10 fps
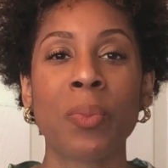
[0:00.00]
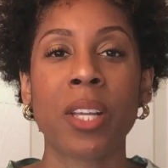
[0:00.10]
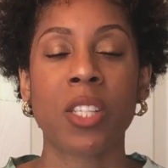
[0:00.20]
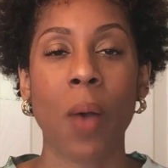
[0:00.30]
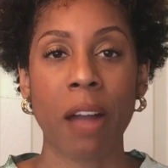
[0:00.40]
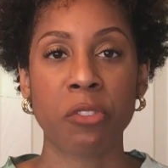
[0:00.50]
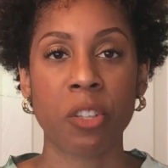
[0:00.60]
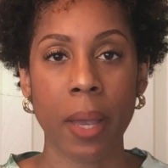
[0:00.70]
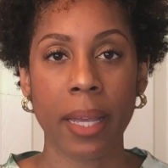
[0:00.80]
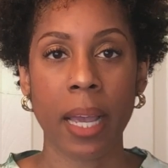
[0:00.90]
so after
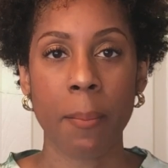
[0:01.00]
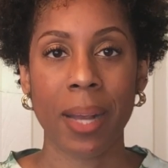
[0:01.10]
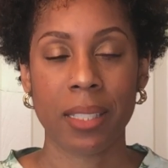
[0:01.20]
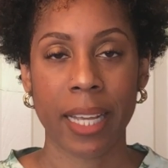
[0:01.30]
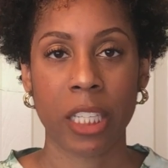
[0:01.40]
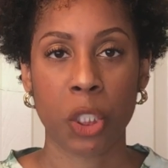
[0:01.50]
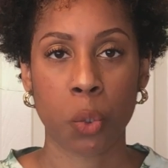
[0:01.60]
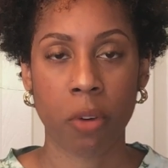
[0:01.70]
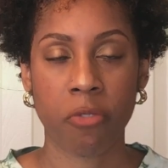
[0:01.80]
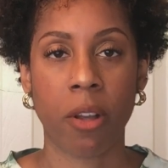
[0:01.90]
making my second
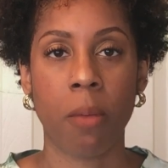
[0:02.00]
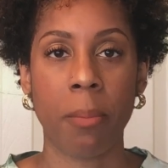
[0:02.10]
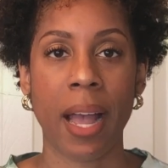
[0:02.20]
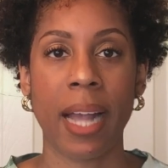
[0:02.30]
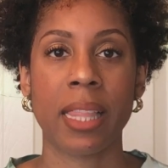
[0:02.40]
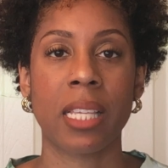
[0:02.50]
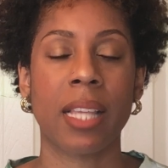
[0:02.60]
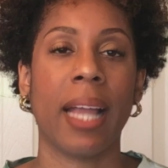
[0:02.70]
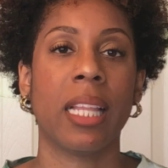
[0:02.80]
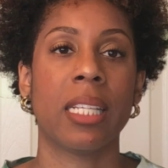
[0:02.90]
short film, Behind the
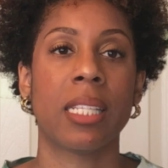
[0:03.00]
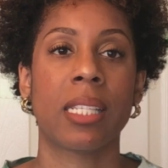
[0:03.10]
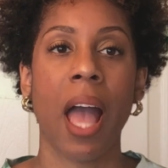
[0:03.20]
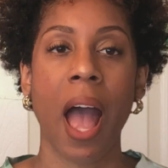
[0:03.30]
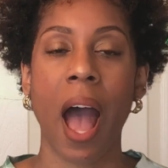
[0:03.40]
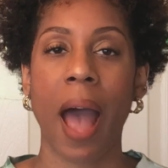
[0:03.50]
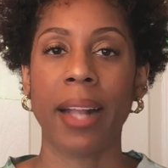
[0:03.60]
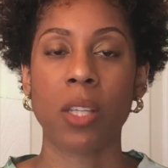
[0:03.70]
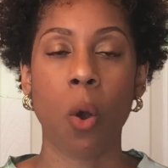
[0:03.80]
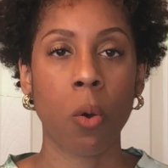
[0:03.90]
Silence, I
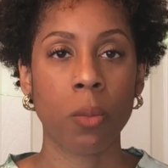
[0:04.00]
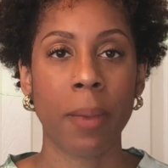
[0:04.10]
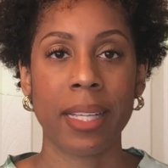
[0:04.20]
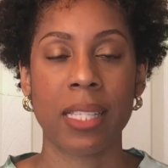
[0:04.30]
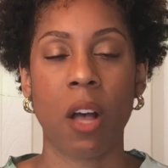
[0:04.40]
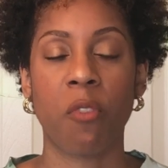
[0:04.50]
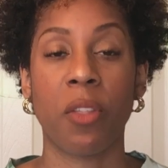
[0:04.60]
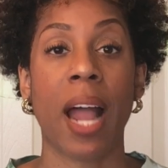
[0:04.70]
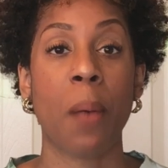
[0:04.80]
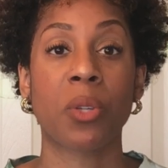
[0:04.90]
told myself
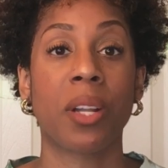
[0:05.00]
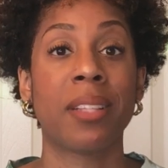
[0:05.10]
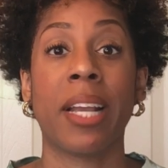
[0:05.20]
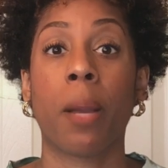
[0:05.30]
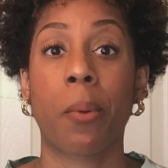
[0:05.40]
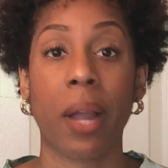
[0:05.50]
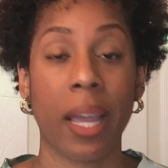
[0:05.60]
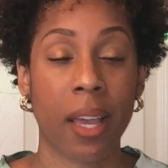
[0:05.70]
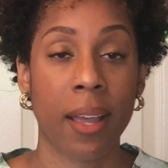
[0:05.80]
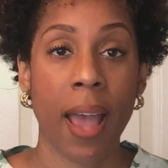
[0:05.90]
that I was gonna take a
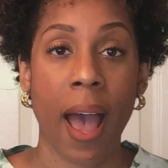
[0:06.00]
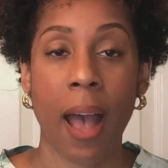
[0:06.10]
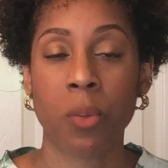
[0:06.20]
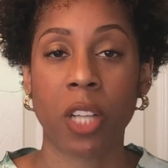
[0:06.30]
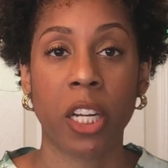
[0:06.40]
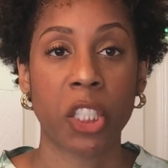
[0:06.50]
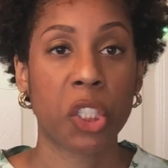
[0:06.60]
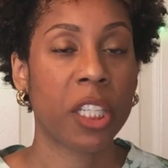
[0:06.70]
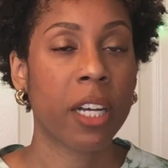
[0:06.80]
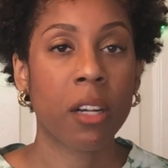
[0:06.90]
break. I was gonna
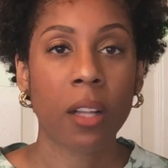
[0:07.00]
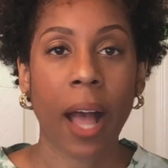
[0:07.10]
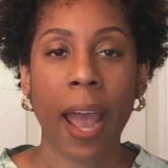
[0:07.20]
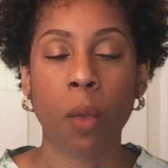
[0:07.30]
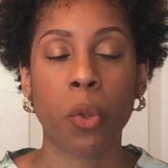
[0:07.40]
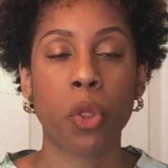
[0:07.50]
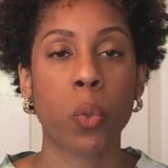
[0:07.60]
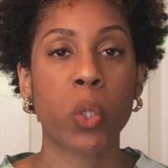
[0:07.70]
chill. I had went through